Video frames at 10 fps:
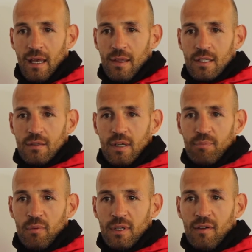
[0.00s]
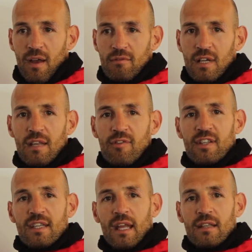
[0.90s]
it's probably a, a, really
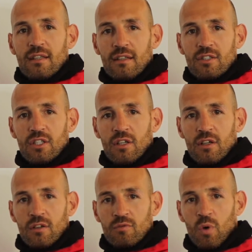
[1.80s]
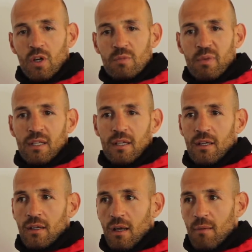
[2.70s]
fitting ending to what has been
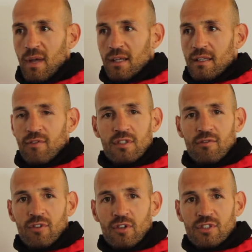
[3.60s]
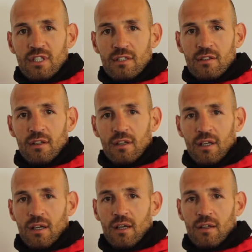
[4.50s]
a, a magnificent first season.
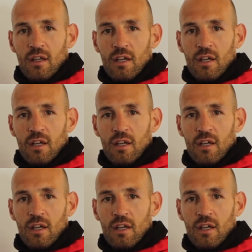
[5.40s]
Uh,